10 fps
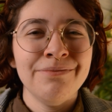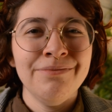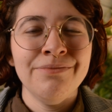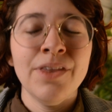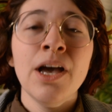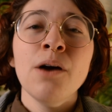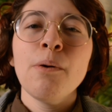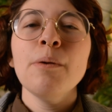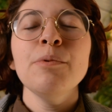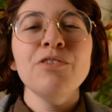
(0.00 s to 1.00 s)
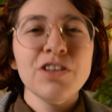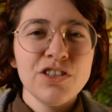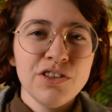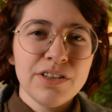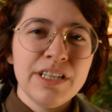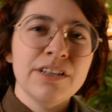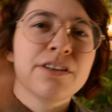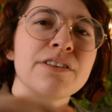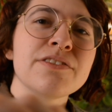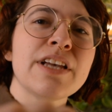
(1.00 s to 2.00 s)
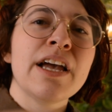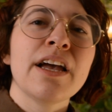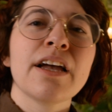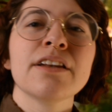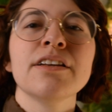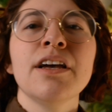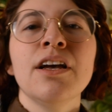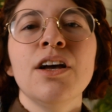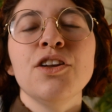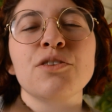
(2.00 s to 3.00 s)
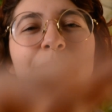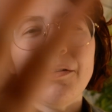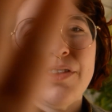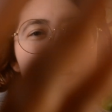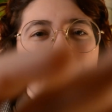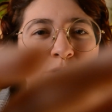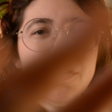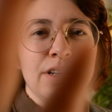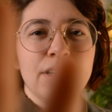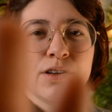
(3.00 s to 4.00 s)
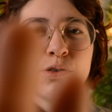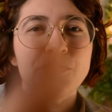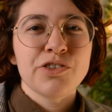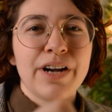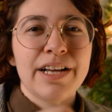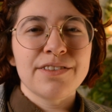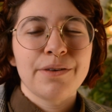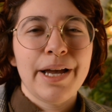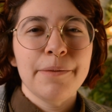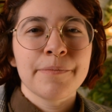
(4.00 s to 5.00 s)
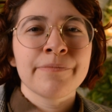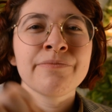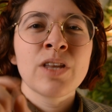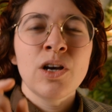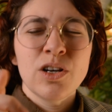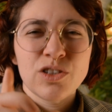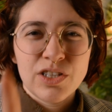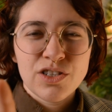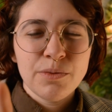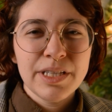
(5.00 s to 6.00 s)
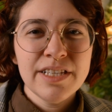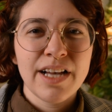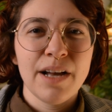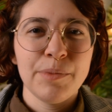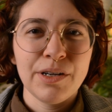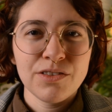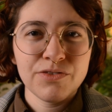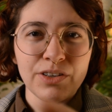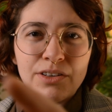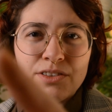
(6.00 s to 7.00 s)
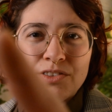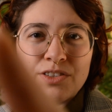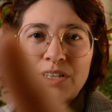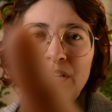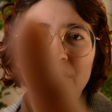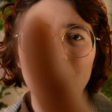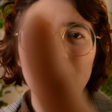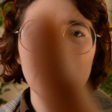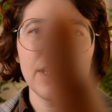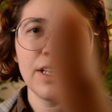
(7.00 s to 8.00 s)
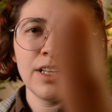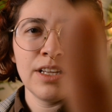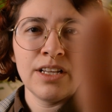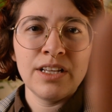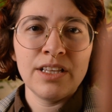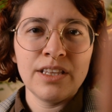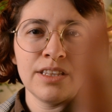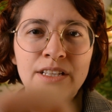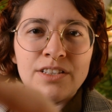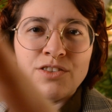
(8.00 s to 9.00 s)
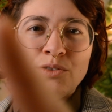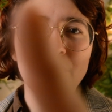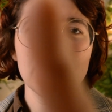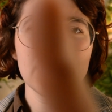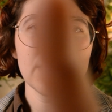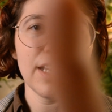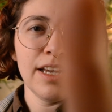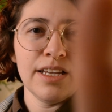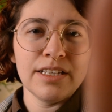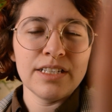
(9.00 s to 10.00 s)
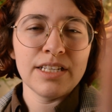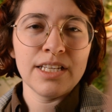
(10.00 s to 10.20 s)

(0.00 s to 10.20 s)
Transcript: When we move on to your ears and your mouth, then you can close your eyes, okay? So let's start with these eyebrows first. Let's do a slight.